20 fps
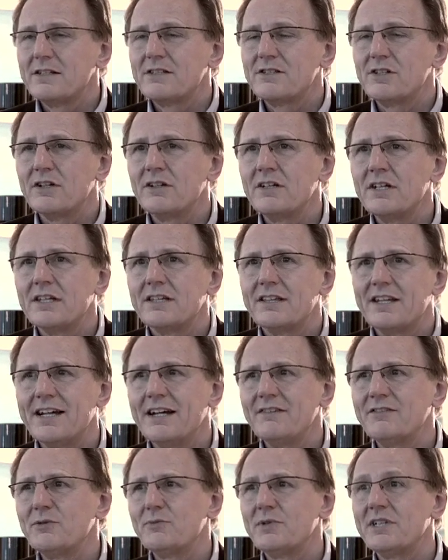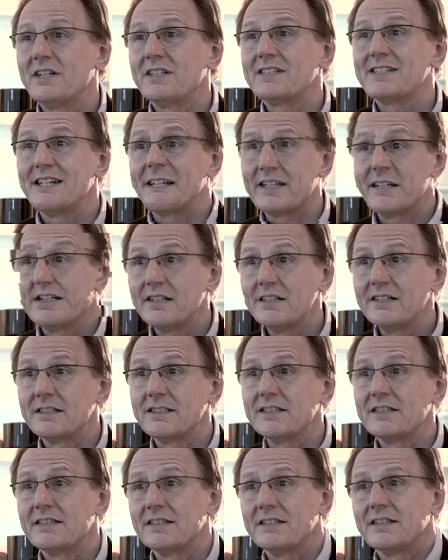So they have to be
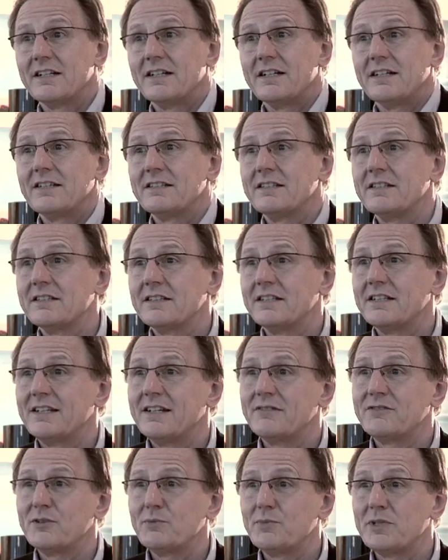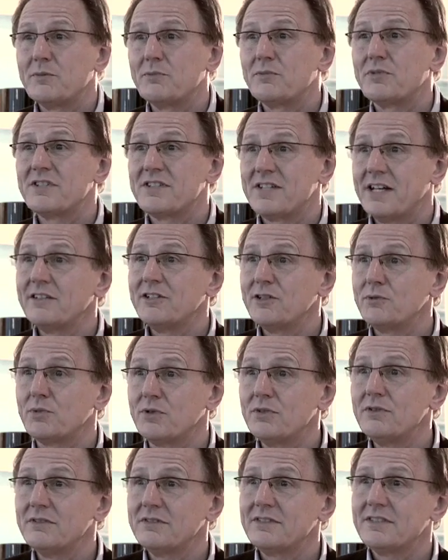articulate, I think they have to be
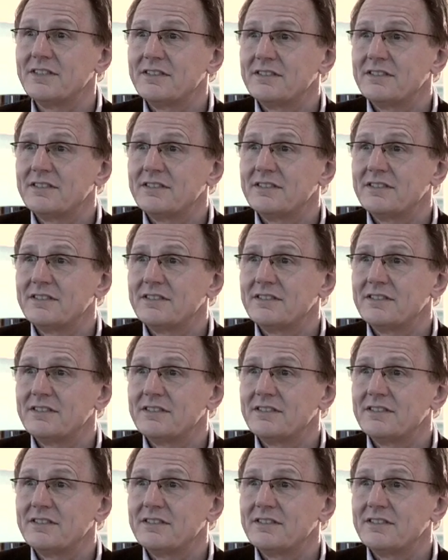presentable,